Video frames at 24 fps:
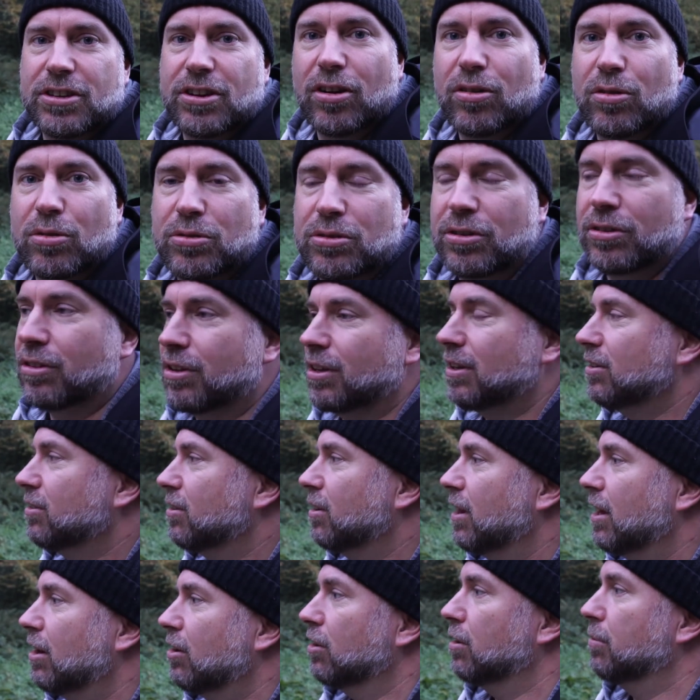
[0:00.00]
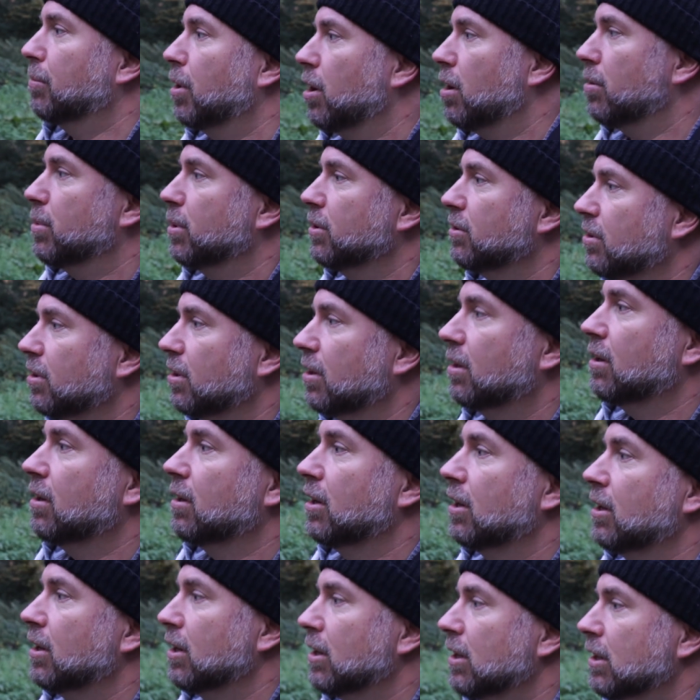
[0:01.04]
and golds and things in there at the moment.
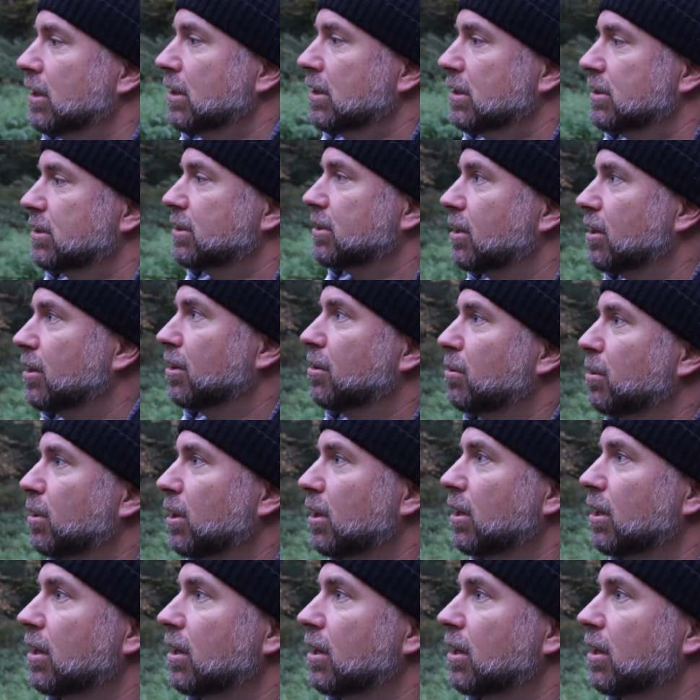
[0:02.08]
So